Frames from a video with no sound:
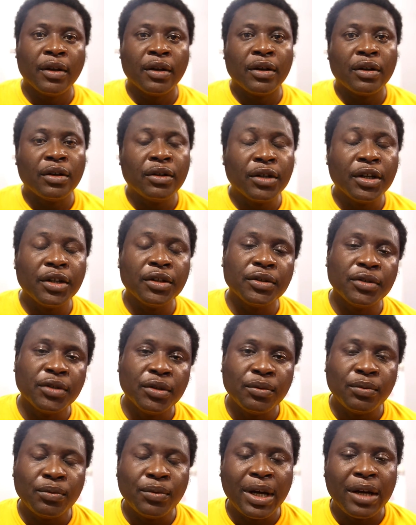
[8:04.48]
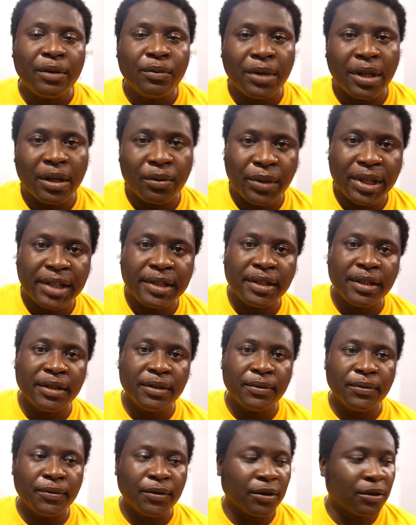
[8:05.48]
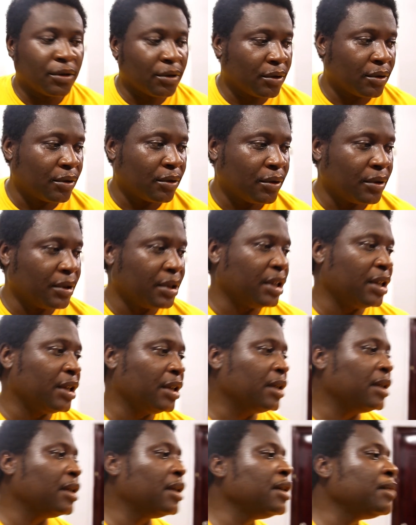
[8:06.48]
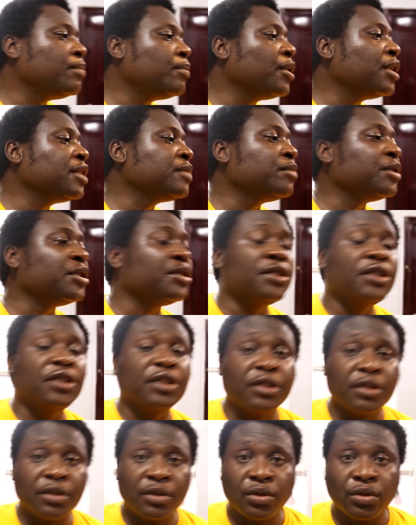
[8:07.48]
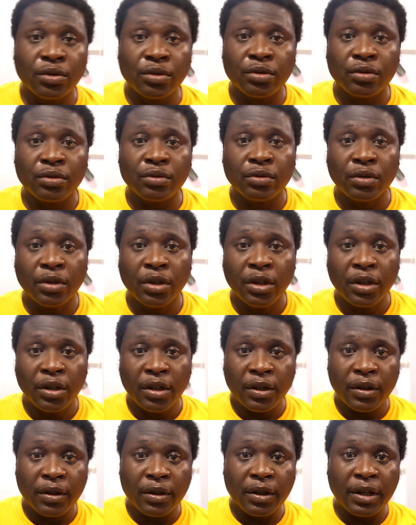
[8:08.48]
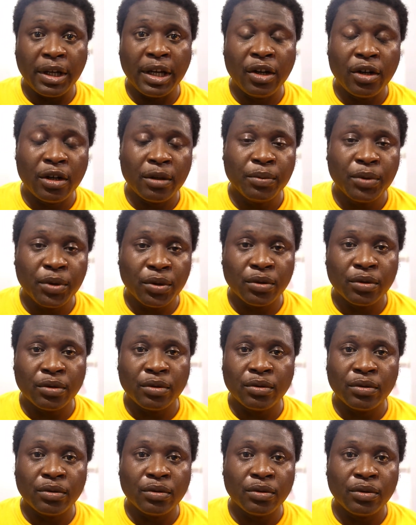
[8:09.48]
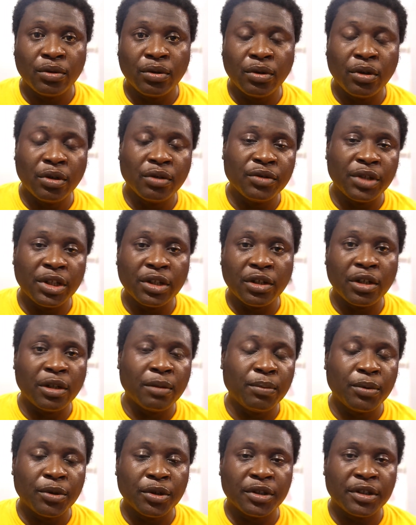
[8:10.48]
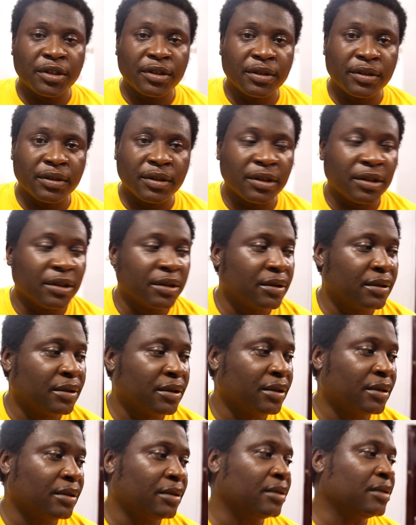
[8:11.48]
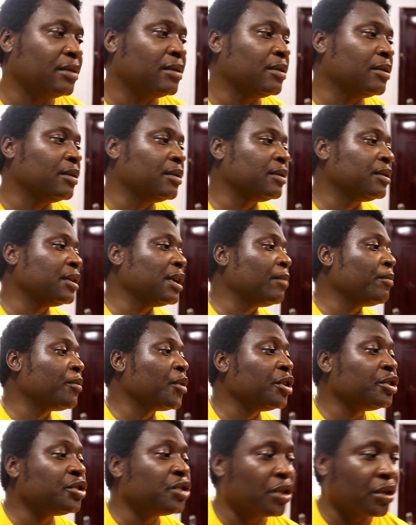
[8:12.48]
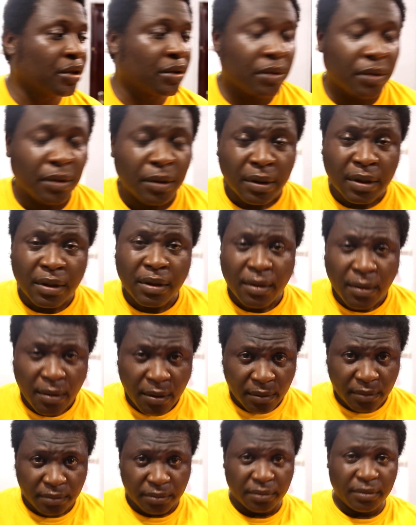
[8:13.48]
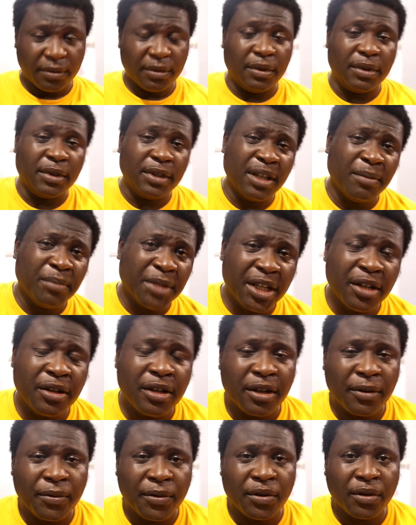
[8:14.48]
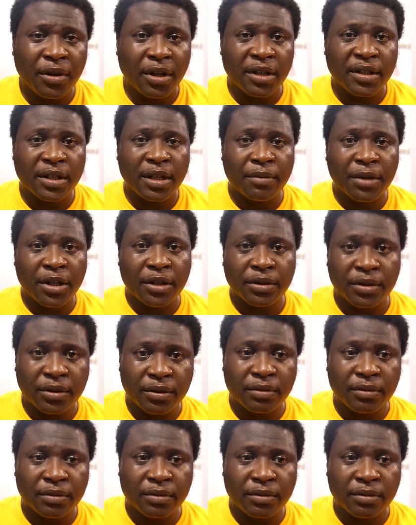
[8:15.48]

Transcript: Okay, so while we're waiting for the heat press machine to get up to 200 upwards in temperature, let me tell you a few things about